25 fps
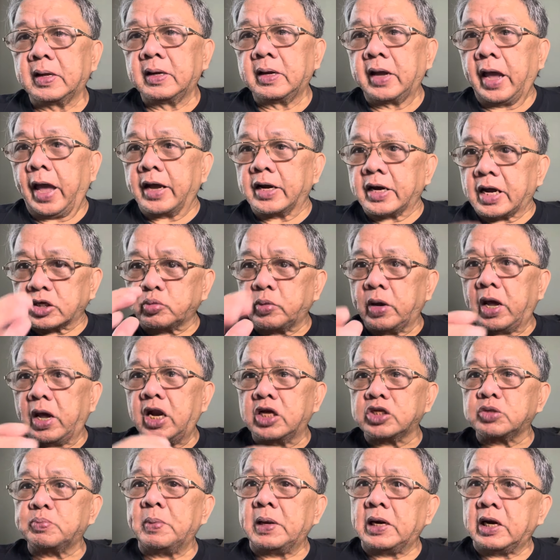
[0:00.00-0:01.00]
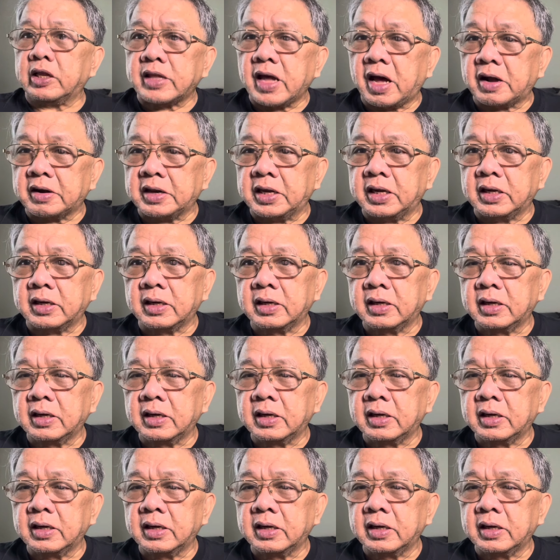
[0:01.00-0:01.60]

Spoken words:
and as well as military.